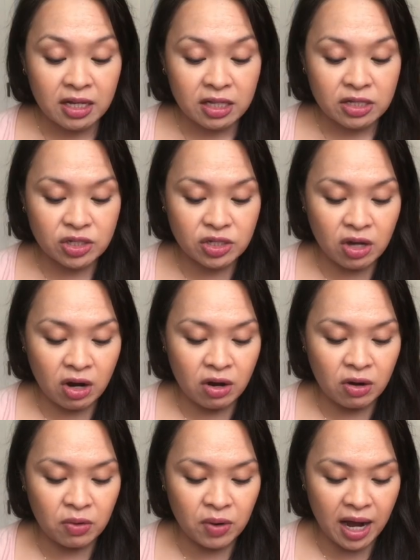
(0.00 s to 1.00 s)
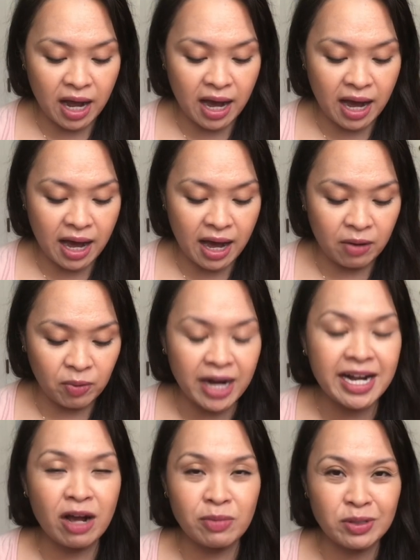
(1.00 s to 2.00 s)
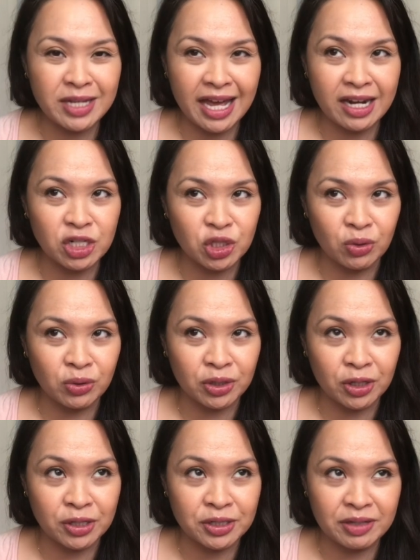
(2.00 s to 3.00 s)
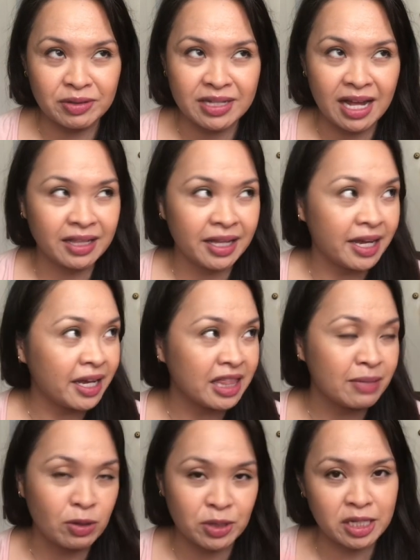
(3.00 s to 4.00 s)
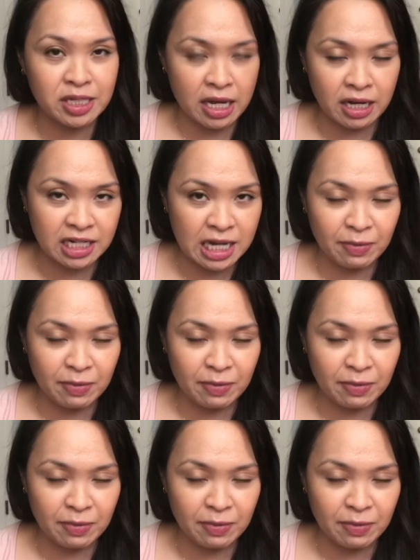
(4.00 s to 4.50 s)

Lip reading: So right now I'm using Head and Shoulders. It's not like the most exciting type